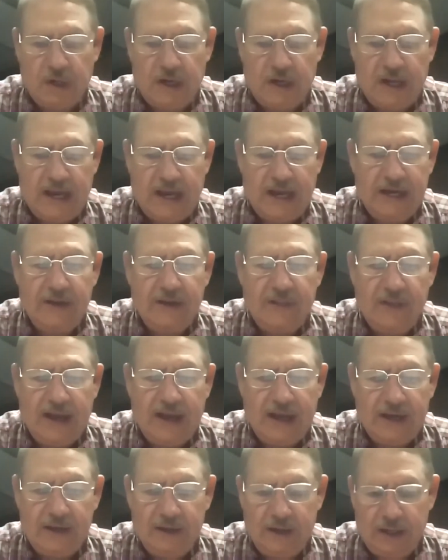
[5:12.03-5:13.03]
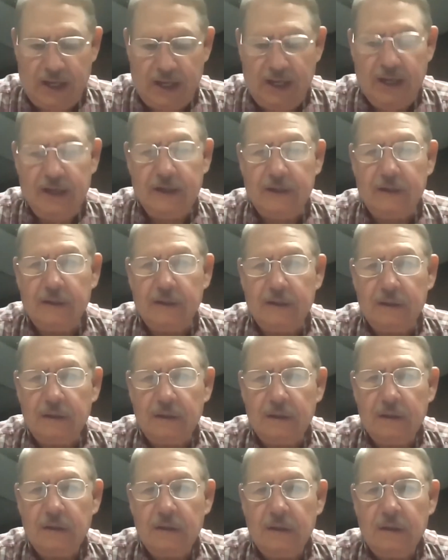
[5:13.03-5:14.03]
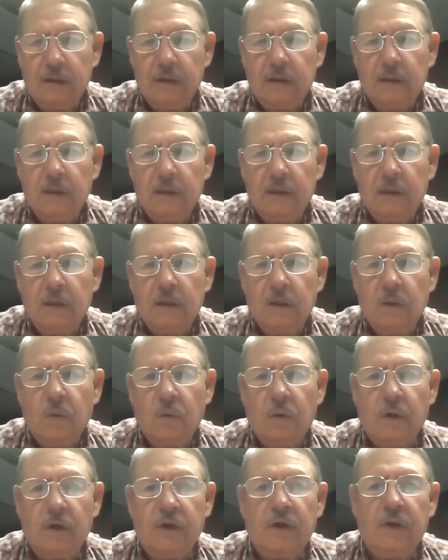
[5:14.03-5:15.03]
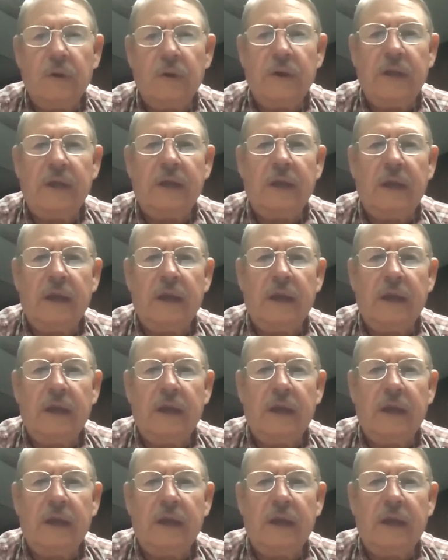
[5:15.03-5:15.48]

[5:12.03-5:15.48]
to add to that, again, we're doing